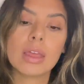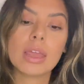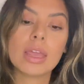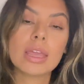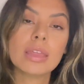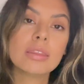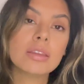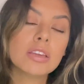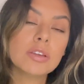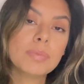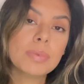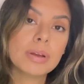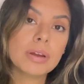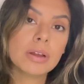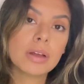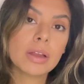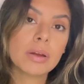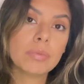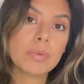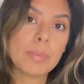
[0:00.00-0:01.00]
In the
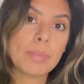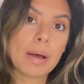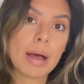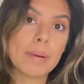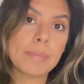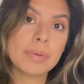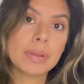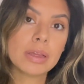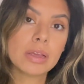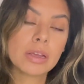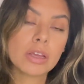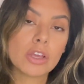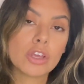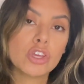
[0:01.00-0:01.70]
Dominican Republic,